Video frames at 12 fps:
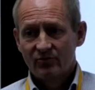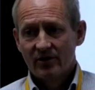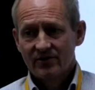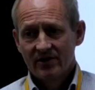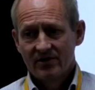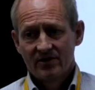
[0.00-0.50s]

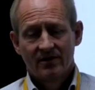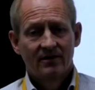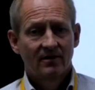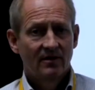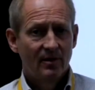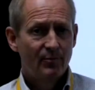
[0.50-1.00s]
process.
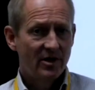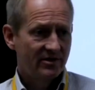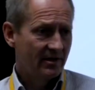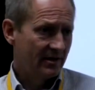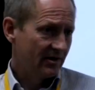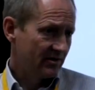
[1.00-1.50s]
The
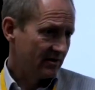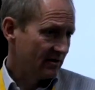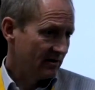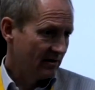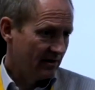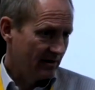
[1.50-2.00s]
budget
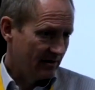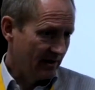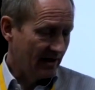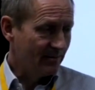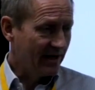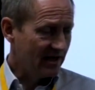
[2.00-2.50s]
is,
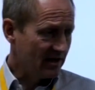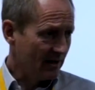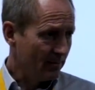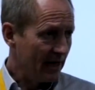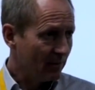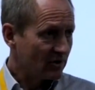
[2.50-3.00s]
in many
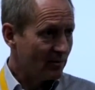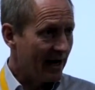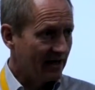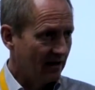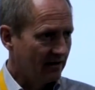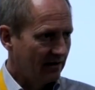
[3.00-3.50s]
people's
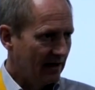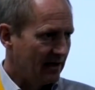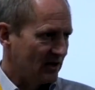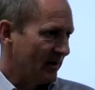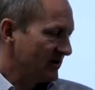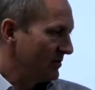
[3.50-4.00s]
mind, an
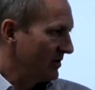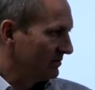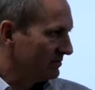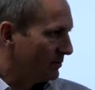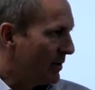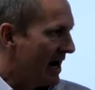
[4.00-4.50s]

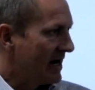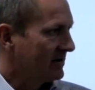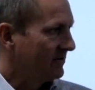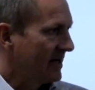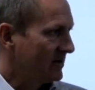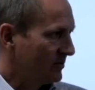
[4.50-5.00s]
indispensable part
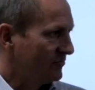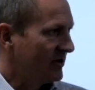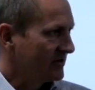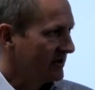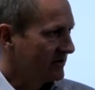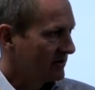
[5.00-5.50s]
of that
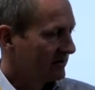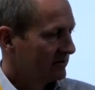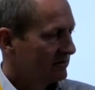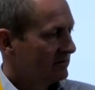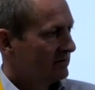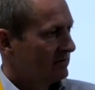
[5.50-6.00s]
process.
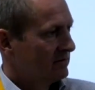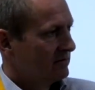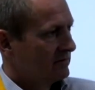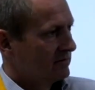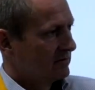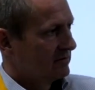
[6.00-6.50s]

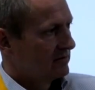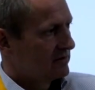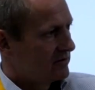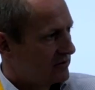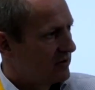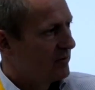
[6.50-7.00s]

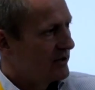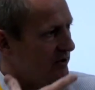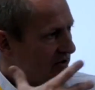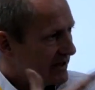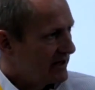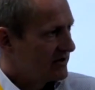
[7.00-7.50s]
So when you
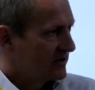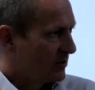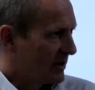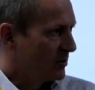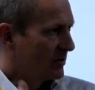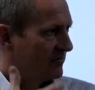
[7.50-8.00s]
change the
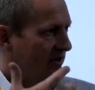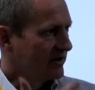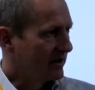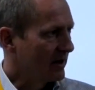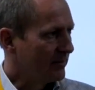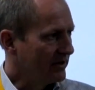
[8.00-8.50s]
way you want to run
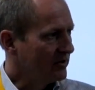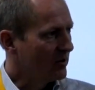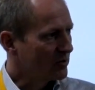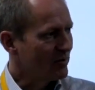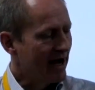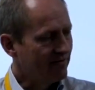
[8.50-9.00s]
your company,
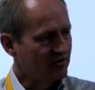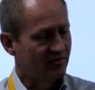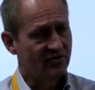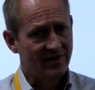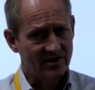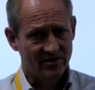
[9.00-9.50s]

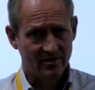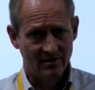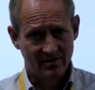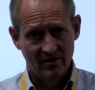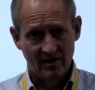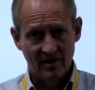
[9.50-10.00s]
address
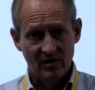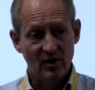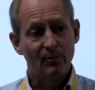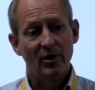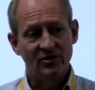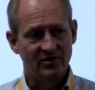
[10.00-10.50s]

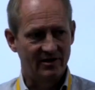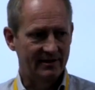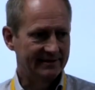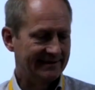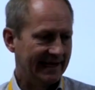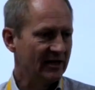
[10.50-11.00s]
the budget
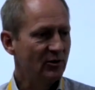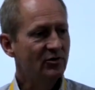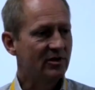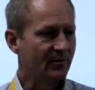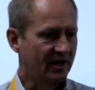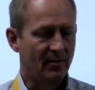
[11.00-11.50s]
and do
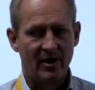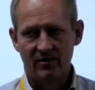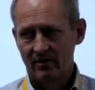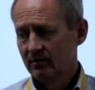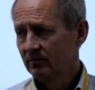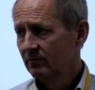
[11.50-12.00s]
something about
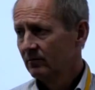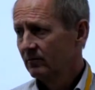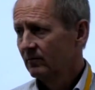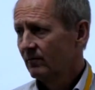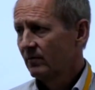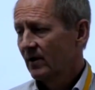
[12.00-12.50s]
it.
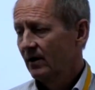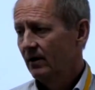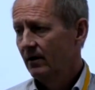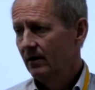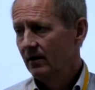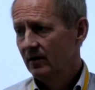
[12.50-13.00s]

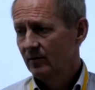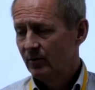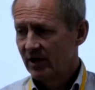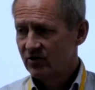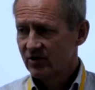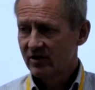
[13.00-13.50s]

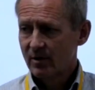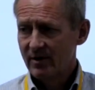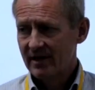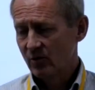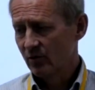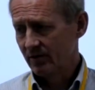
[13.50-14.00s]
But it should come in
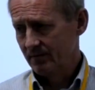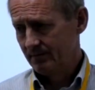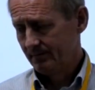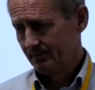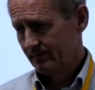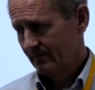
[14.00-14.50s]
that order,
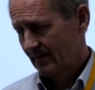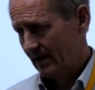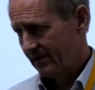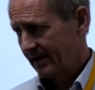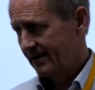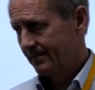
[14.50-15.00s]
I
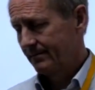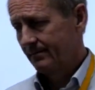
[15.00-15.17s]
think.